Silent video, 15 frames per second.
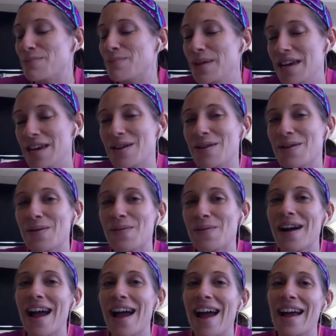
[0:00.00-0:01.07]
be you
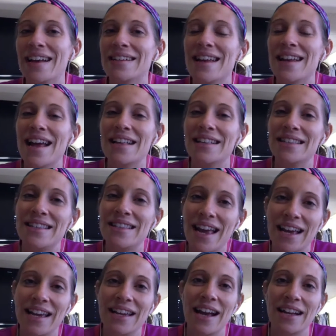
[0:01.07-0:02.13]
and stay
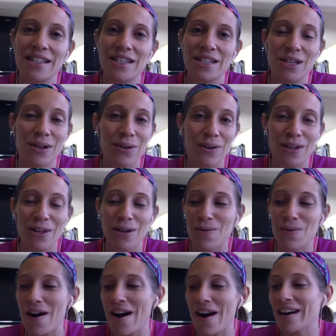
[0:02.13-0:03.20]
connected to who you
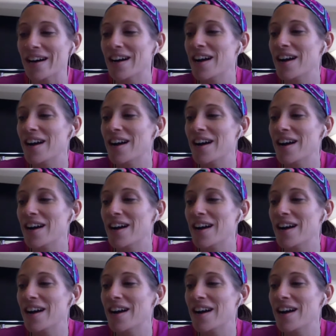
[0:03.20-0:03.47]
are.